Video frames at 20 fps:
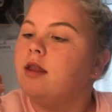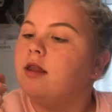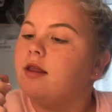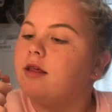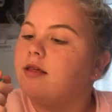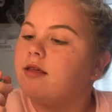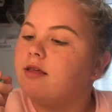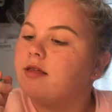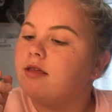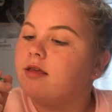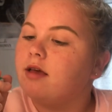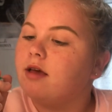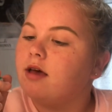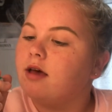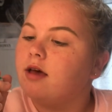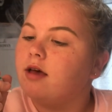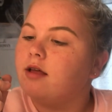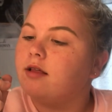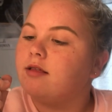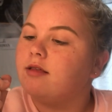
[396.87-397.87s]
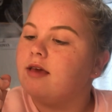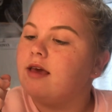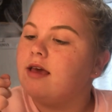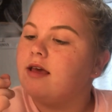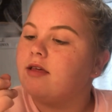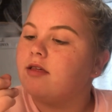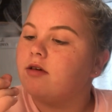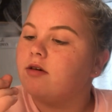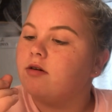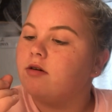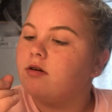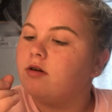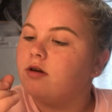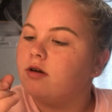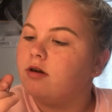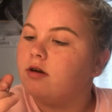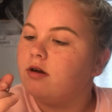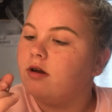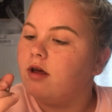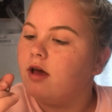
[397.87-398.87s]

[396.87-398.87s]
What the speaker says: This is the T-Zone